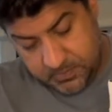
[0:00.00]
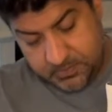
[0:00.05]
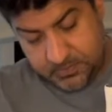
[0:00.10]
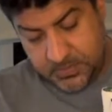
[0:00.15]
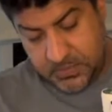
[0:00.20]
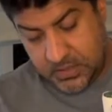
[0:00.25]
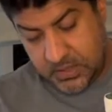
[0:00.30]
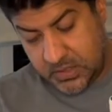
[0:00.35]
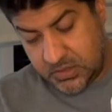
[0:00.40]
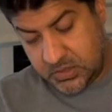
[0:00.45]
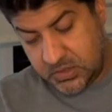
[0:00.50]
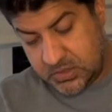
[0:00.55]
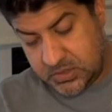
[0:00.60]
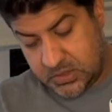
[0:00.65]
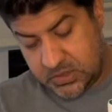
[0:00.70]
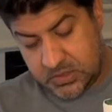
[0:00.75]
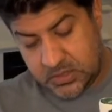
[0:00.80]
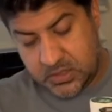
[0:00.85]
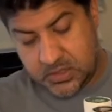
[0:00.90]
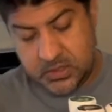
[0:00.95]
And as you can see,
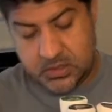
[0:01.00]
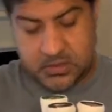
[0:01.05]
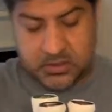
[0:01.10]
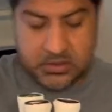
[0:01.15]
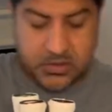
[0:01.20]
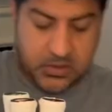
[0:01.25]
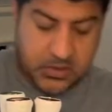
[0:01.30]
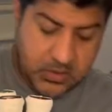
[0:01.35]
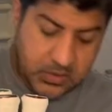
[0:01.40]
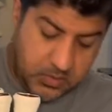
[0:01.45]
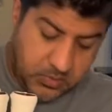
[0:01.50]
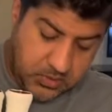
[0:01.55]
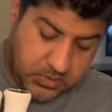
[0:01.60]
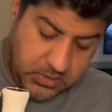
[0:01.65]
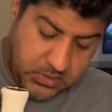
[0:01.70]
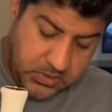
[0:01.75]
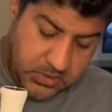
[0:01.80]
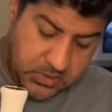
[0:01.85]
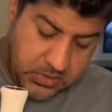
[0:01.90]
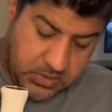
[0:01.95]
it's kind of starting to come
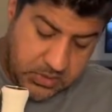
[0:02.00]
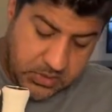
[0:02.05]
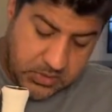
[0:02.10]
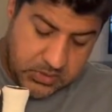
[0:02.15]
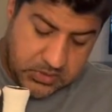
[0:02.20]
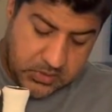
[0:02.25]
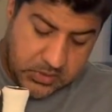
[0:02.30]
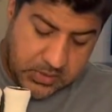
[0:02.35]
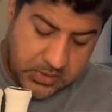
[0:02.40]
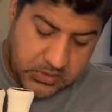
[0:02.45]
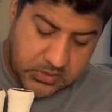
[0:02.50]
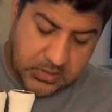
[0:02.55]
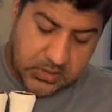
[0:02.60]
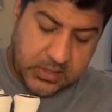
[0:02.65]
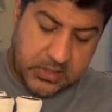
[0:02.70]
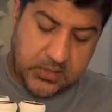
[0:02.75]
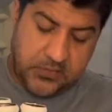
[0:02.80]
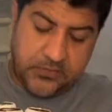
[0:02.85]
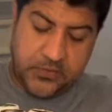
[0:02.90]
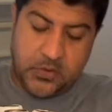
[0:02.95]
undone, so I actually
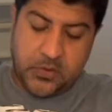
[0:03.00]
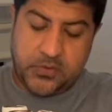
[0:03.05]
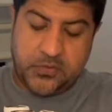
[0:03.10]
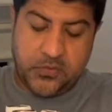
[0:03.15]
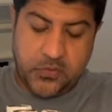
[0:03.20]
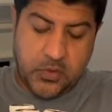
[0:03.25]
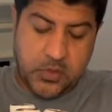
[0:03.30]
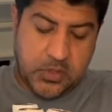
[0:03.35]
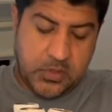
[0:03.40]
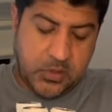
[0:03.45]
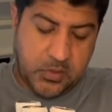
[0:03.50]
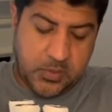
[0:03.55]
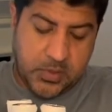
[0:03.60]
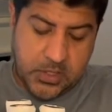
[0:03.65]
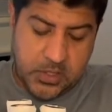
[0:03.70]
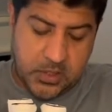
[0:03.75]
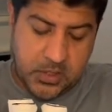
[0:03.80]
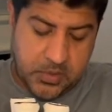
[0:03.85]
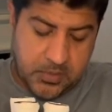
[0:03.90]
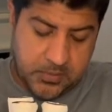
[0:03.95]
like it folded forward a little better.